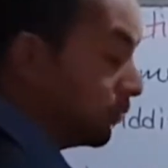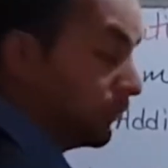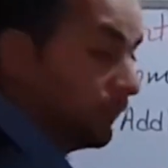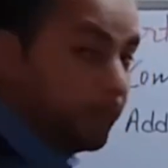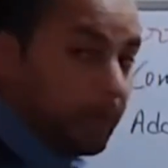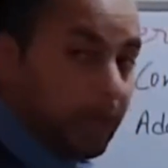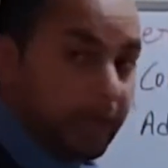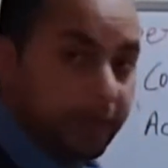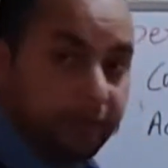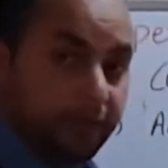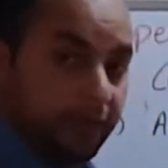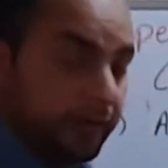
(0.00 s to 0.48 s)
5,
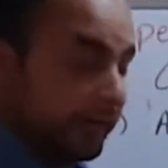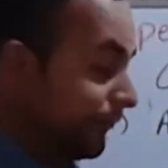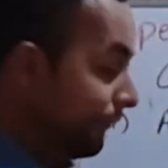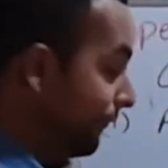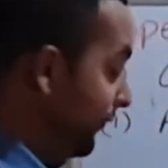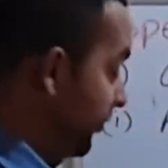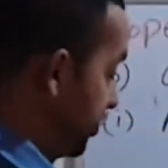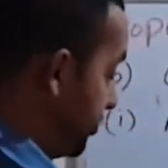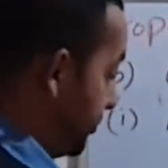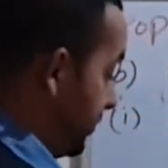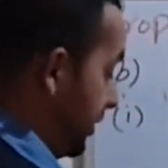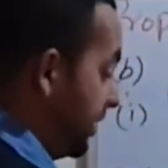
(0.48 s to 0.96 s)

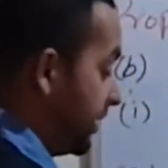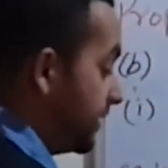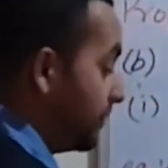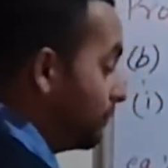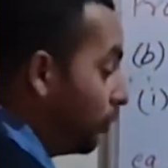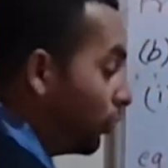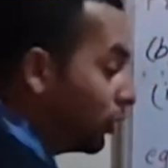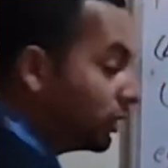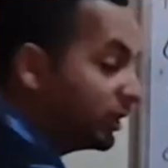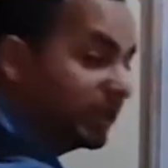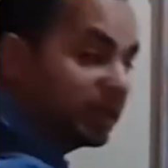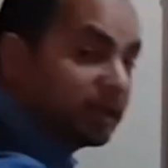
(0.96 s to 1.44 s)
which means
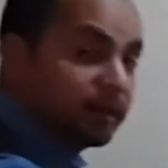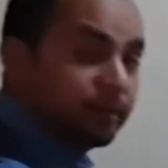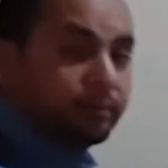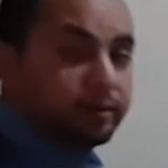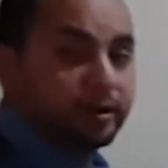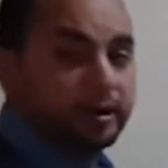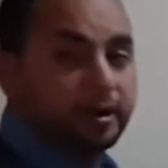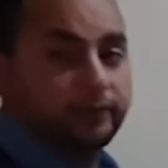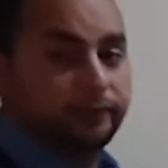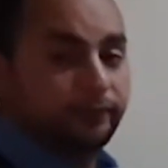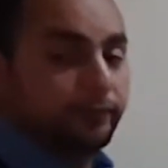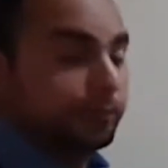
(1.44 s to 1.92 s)
both the number
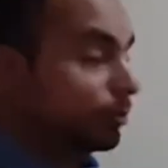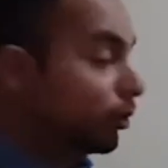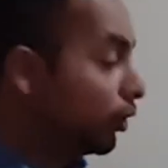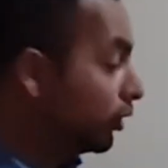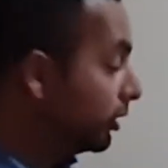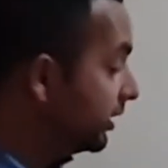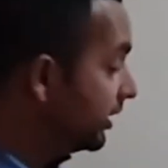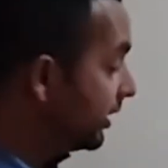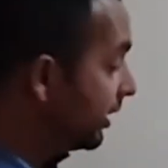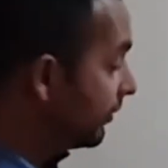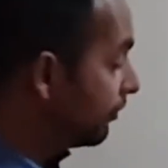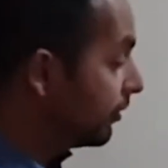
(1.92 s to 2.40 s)

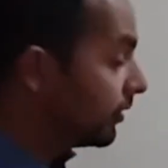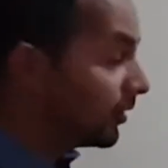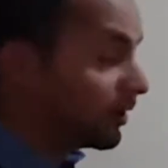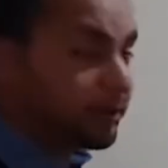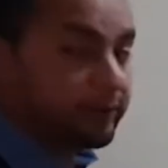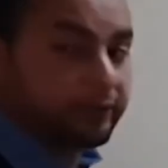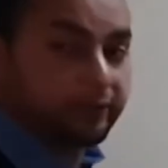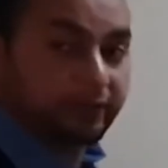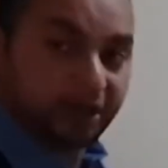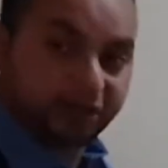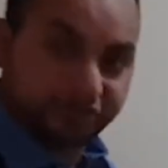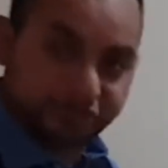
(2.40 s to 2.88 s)
are
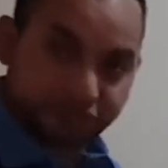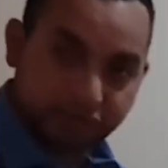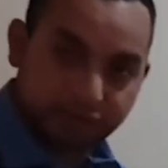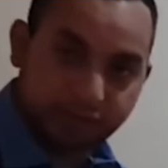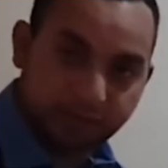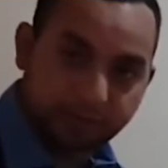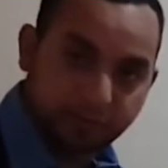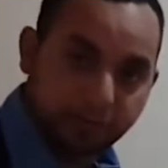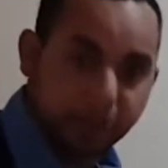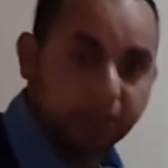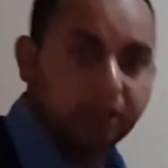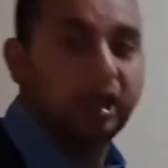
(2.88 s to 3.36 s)
rational
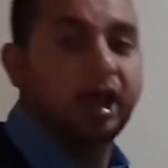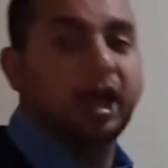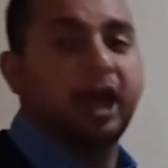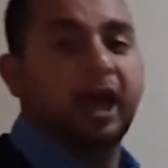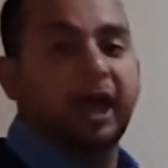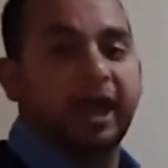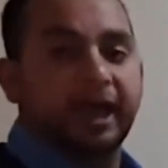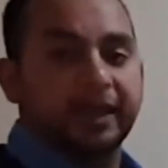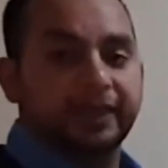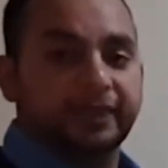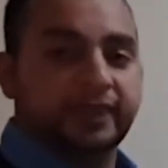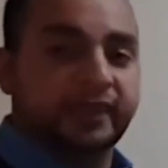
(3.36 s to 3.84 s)
number
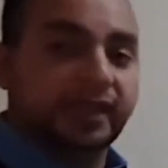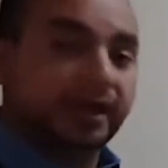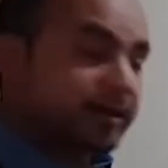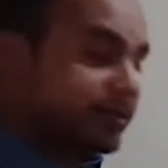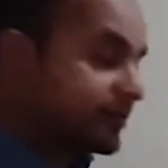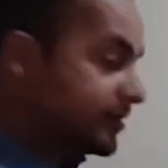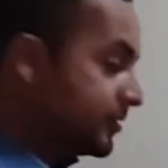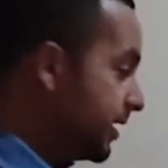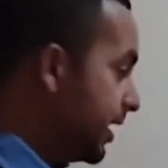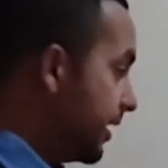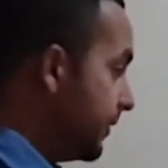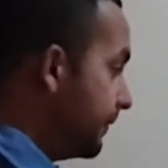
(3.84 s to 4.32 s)
and they are
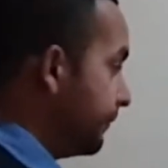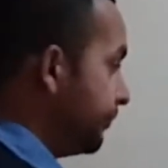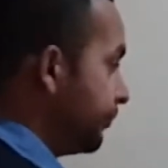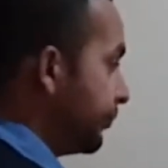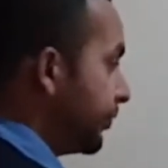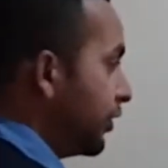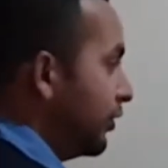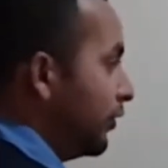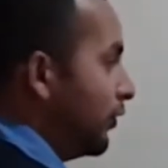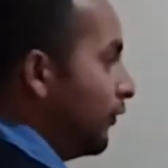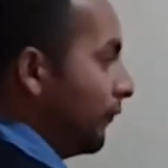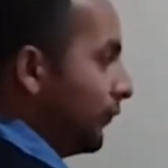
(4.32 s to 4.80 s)
same,
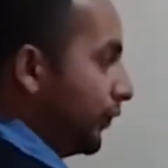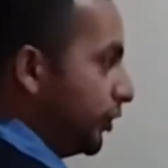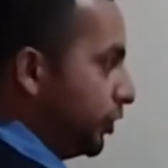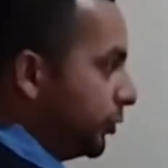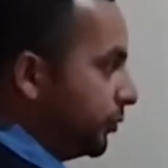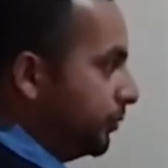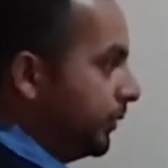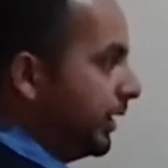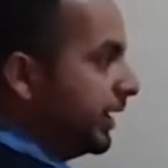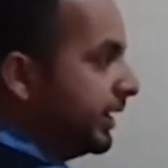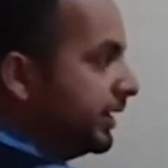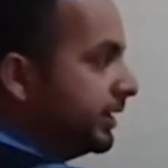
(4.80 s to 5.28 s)
which
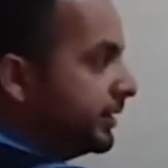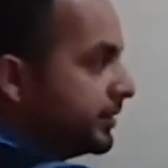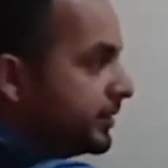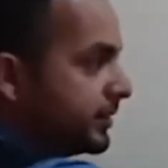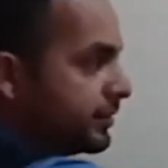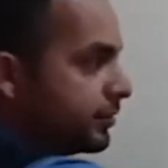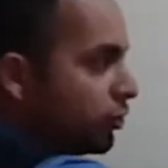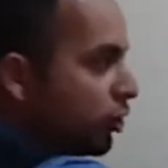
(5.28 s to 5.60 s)
means